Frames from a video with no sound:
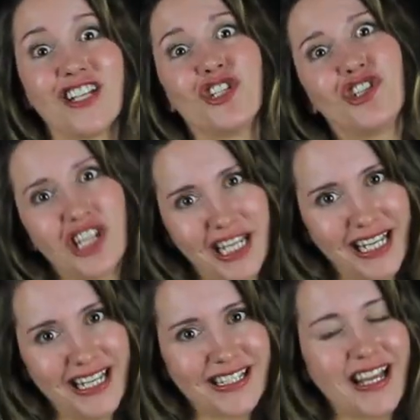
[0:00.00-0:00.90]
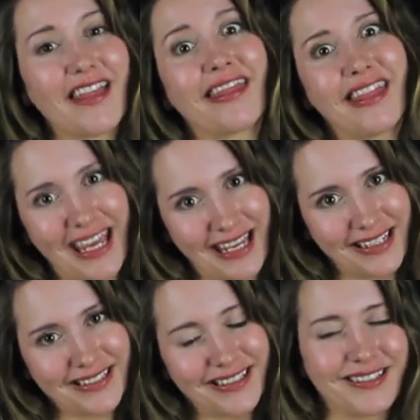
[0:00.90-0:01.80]
Jeez,
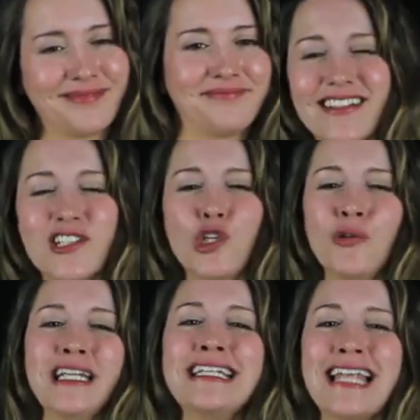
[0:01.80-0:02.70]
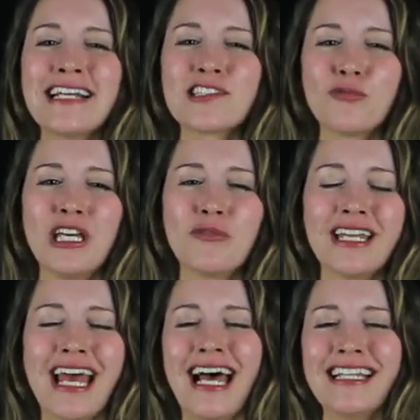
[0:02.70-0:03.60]
thanks. Tune in next week when
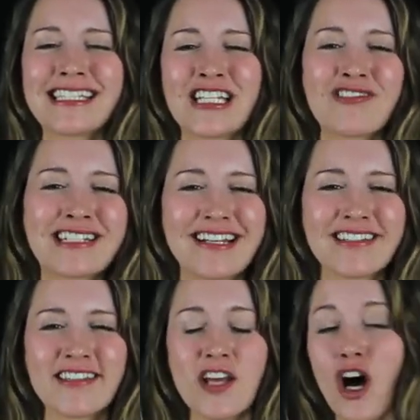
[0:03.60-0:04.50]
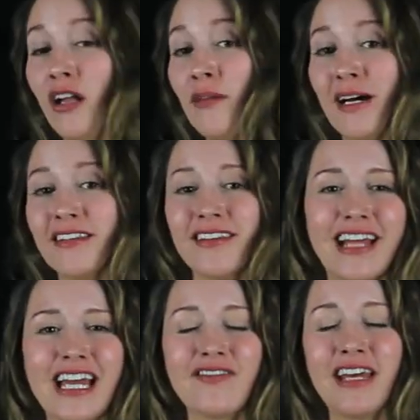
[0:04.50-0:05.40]
Alessandra tells us all about the
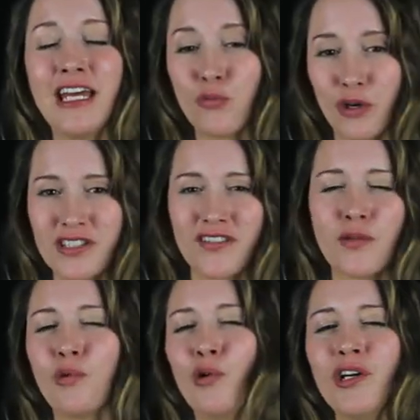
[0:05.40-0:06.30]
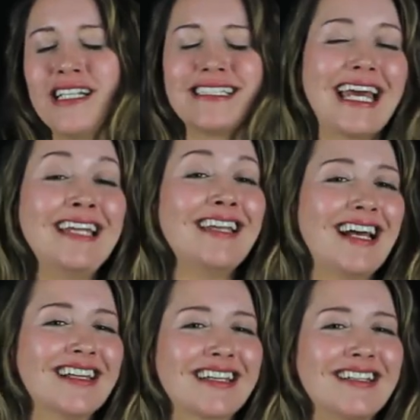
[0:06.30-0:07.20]
life and works of the poised and
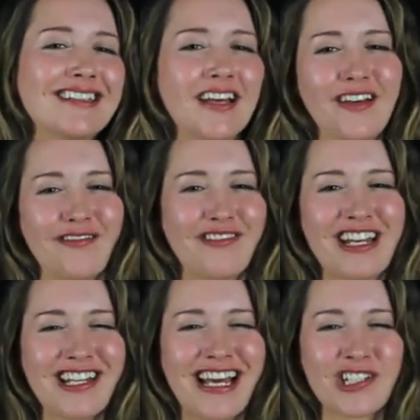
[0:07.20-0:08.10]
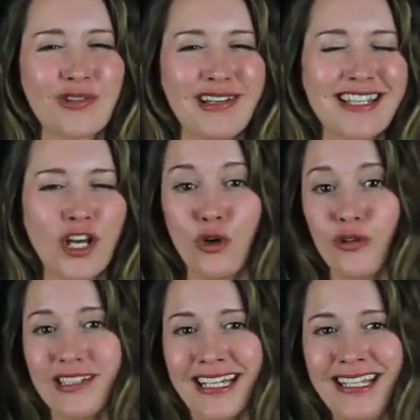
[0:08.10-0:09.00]
elegant French actress
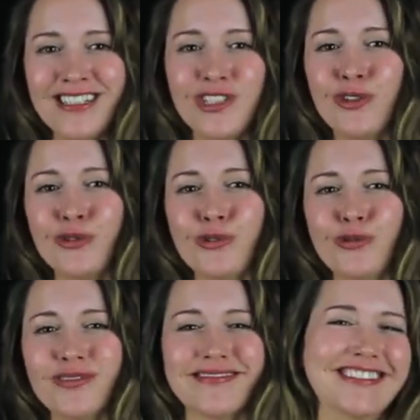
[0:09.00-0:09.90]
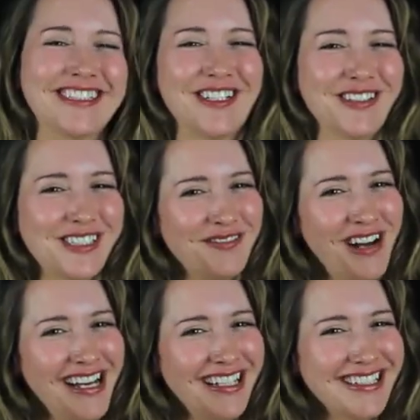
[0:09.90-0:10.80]
Audrey Tautou. Au
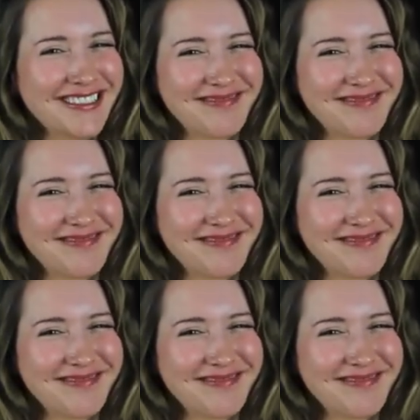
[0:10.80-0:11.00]
revoir!